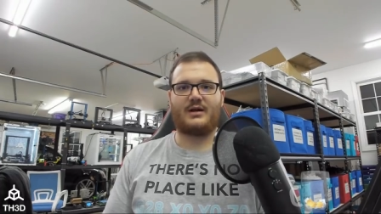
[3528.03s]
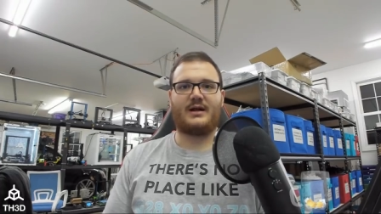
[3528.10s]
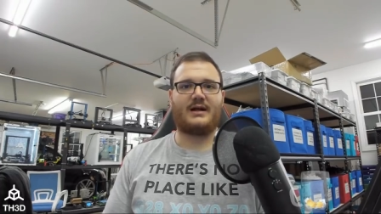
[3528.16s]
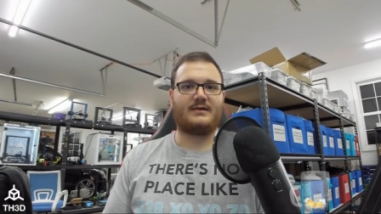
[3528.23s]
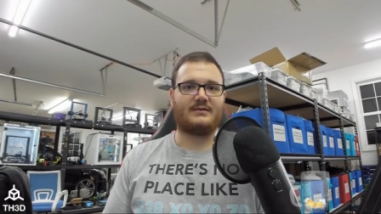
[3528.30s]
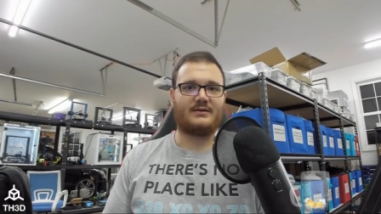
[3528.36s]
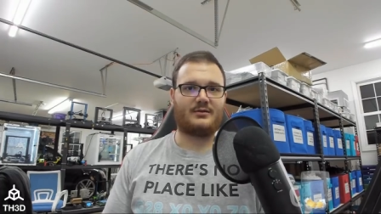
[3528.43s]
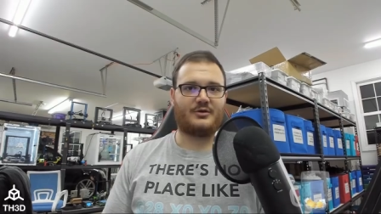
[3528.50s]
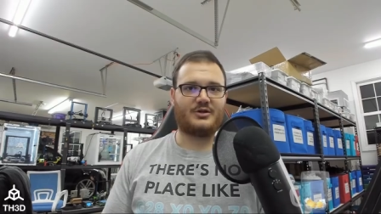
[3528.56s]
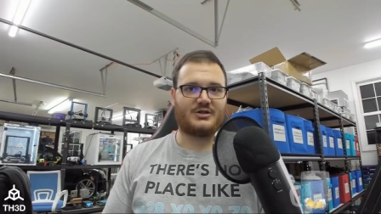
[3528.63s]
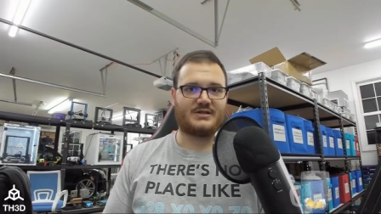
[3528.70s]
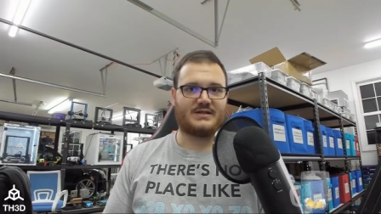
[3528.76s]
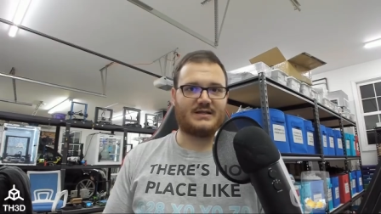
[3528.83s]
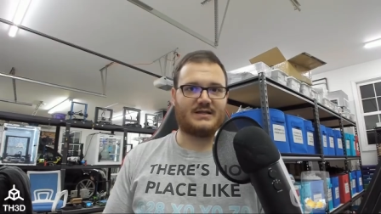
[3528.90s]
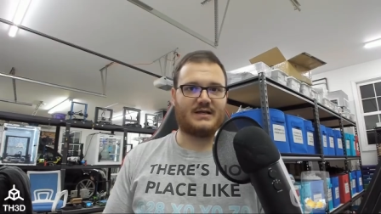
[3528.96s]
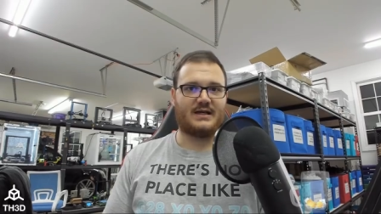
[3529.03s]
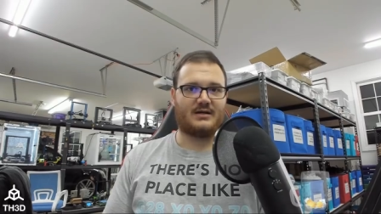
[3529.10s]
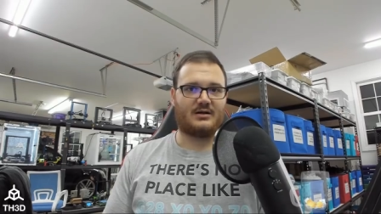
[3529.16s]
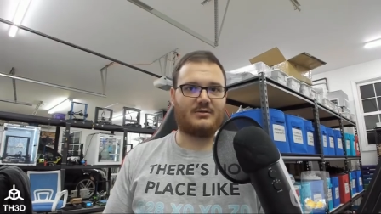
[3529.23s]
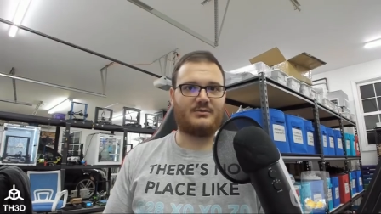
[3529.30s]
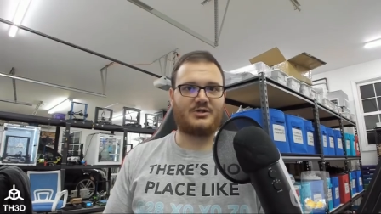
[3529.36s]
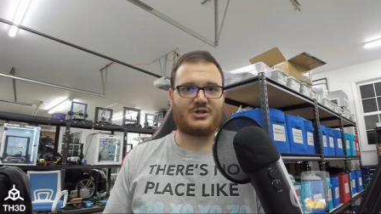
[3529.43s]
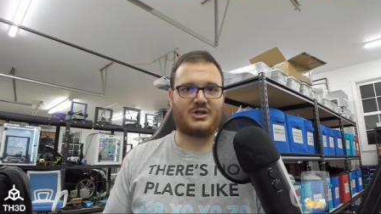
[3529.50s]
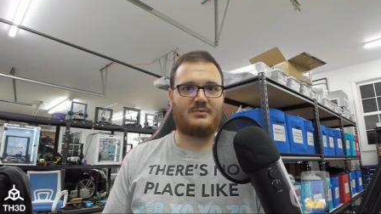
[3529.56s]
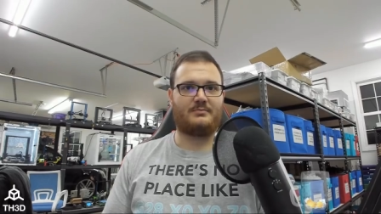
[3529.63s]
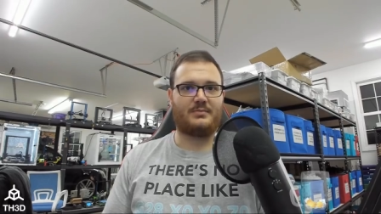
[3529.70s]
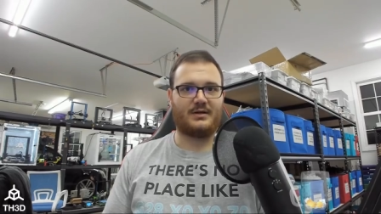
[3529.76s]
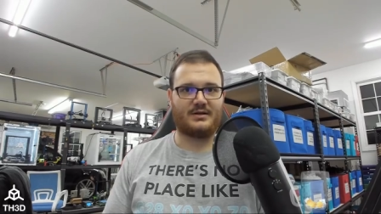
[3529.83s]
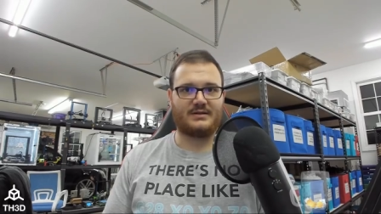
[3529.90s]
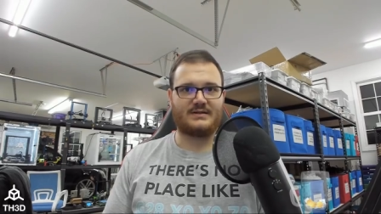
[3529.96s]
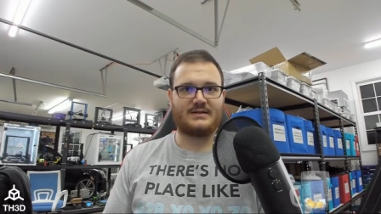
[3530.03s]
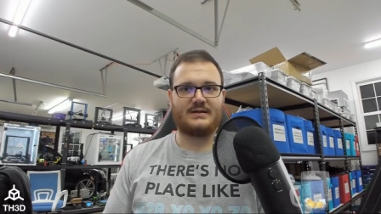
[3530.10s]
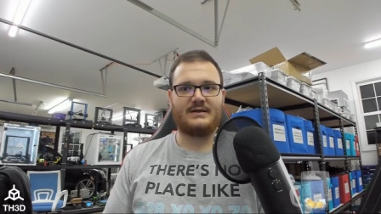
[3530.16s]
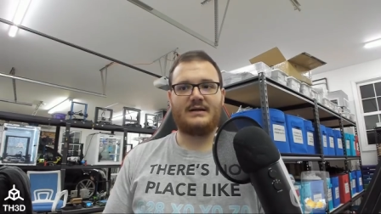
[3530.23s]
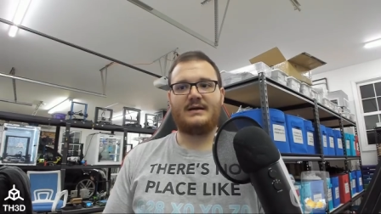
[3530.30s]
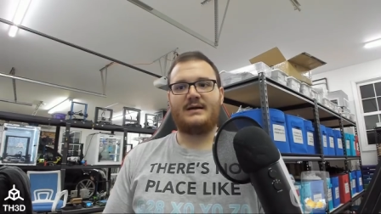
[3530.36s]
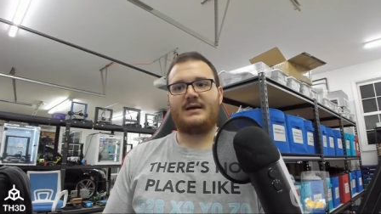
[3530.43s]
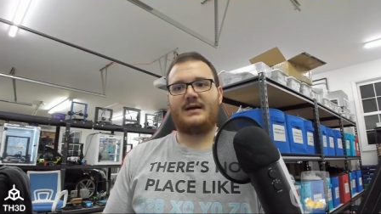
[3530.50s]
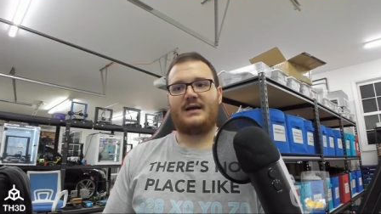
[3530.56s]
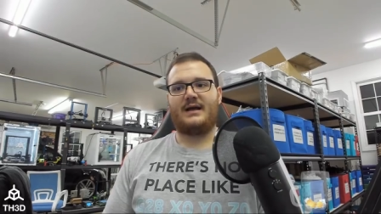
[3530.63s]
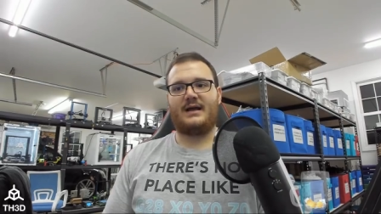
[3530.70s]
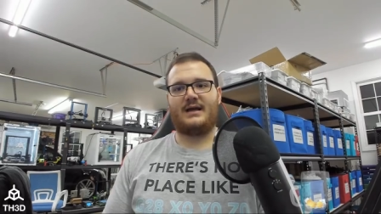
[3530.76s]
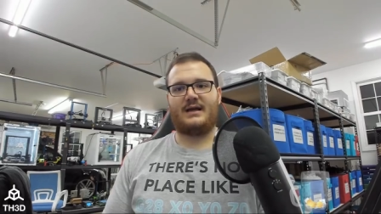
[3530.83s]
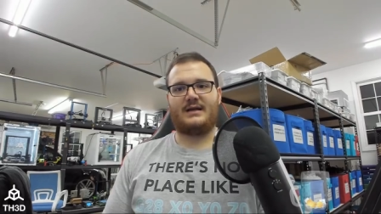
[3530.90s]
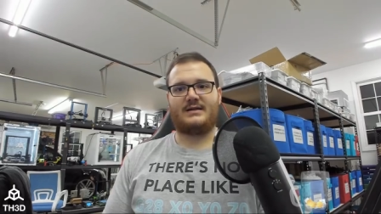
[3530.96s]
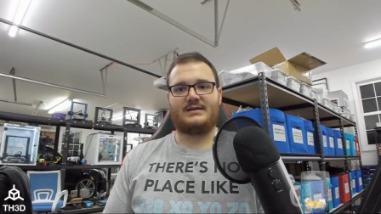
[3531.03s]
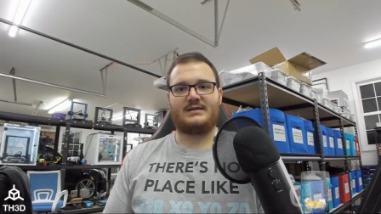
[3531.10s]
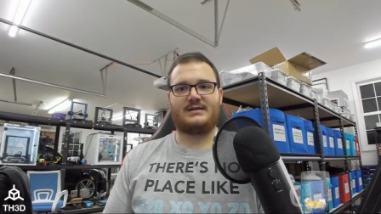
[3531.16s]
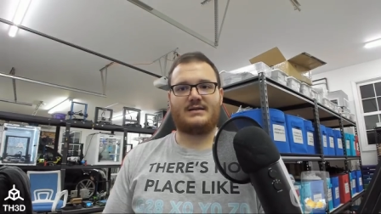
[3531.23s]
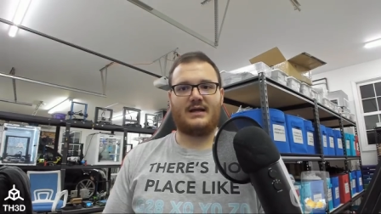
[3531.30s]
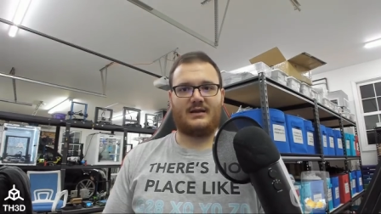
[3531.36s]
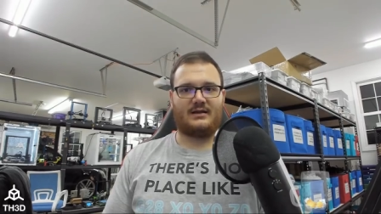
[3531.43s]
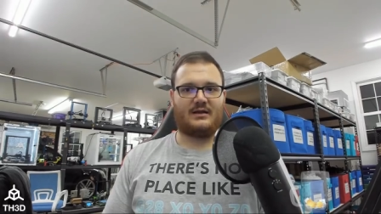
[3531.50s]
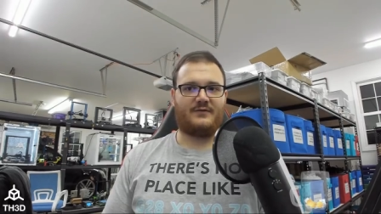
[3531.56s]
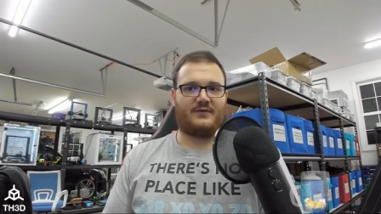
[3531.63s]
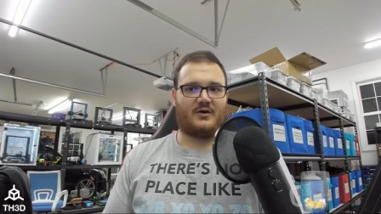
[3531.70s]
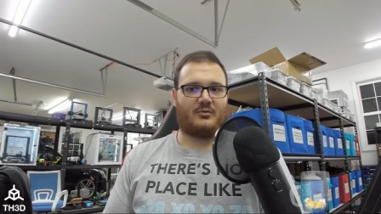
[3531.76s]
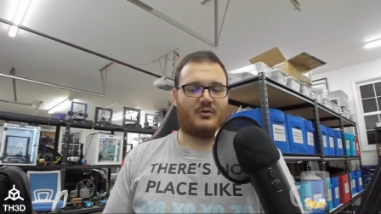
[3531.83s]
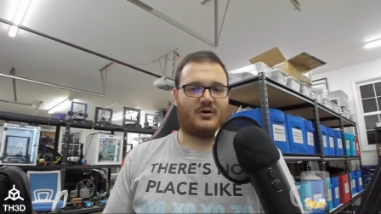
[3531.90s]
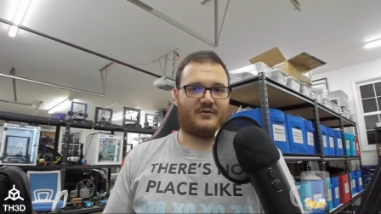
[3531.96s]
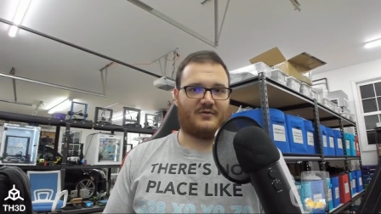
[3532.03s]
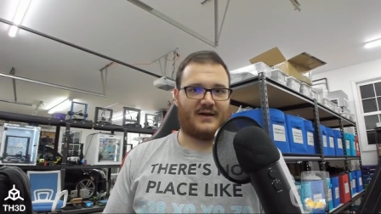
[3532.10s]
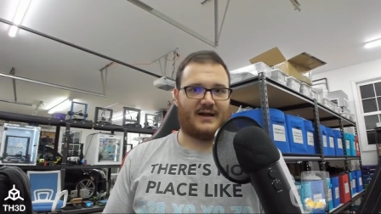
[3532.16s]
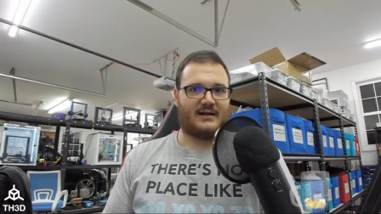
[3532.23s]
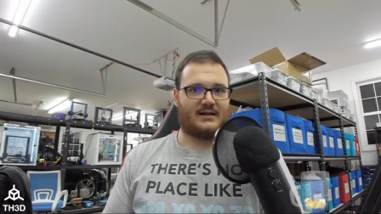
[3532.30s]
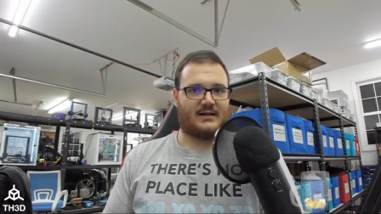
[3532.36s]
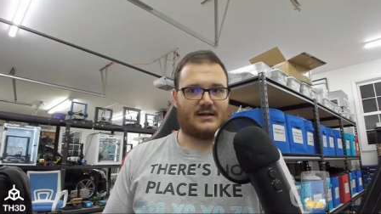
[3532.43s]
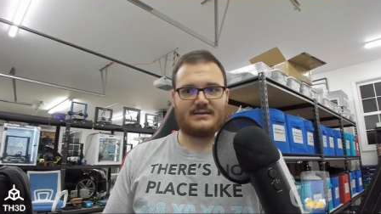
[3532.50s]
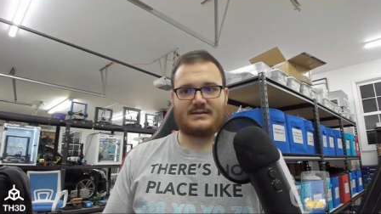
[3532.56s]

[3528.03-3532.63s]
I literally just need to get our machine built and get the firmware finalized.